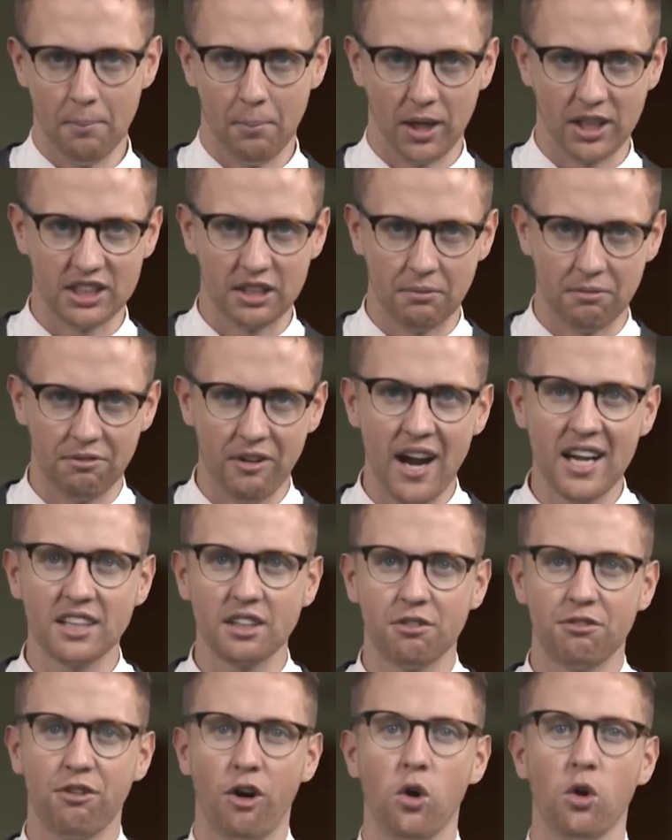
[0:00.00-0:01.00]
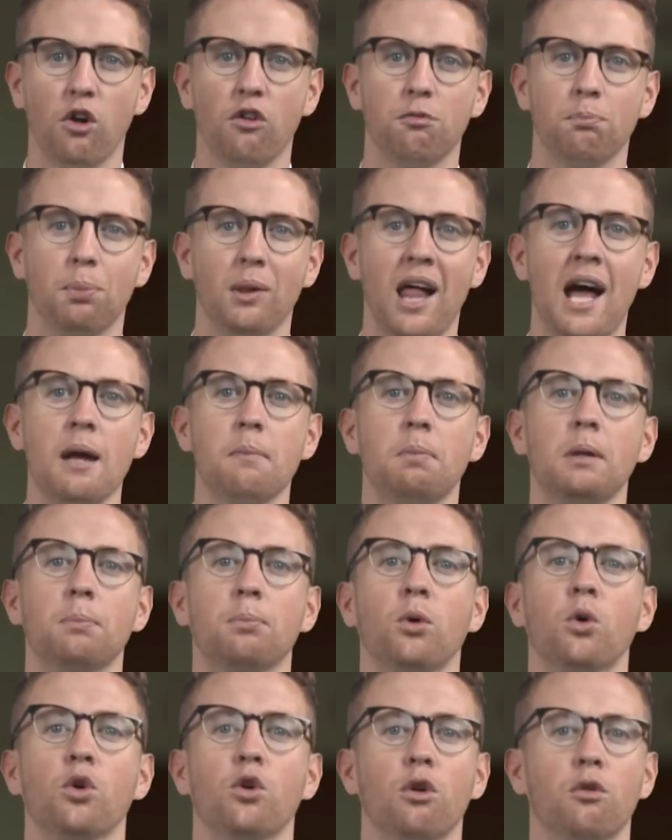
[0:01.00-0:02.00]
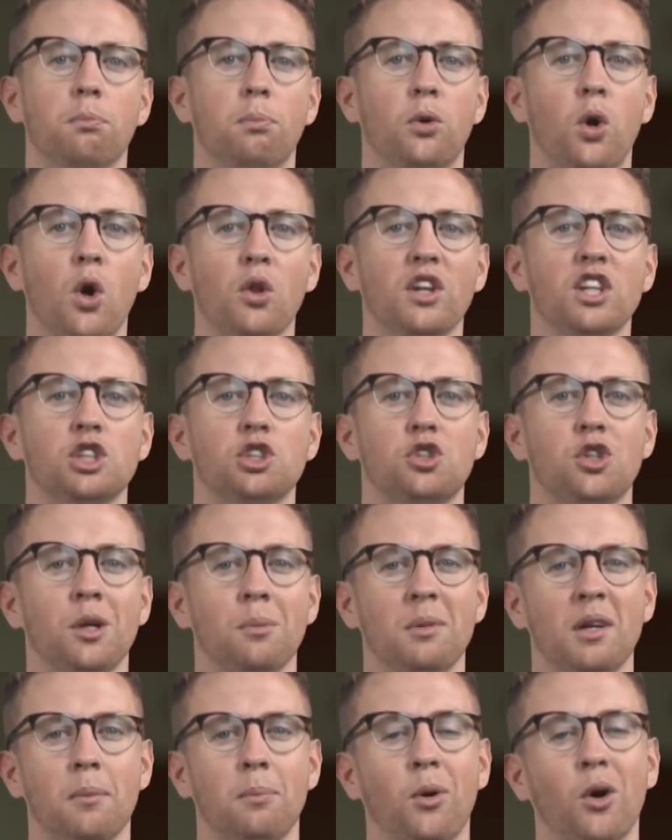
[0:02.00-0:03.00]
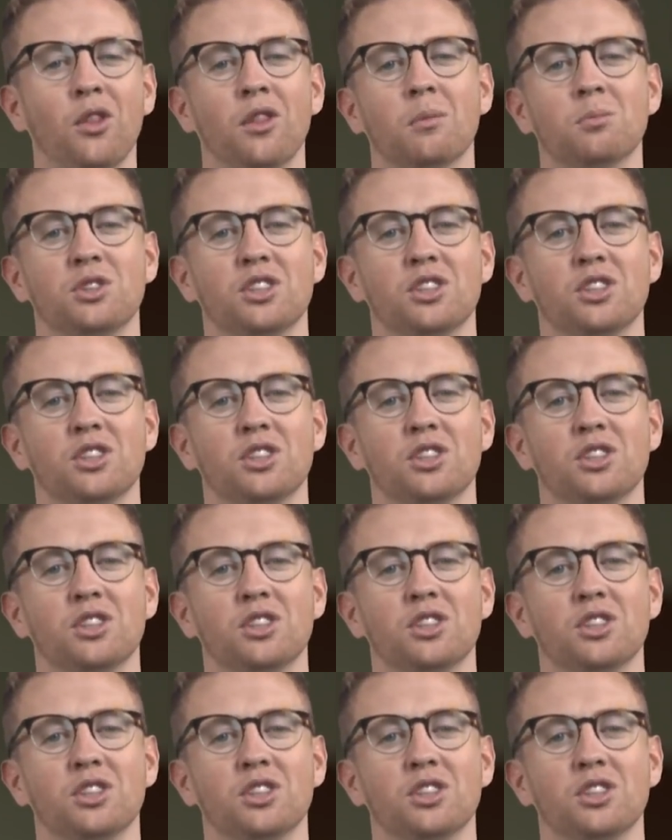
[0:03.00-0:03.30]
but is in fact the fault of black people who have brought this treatment upon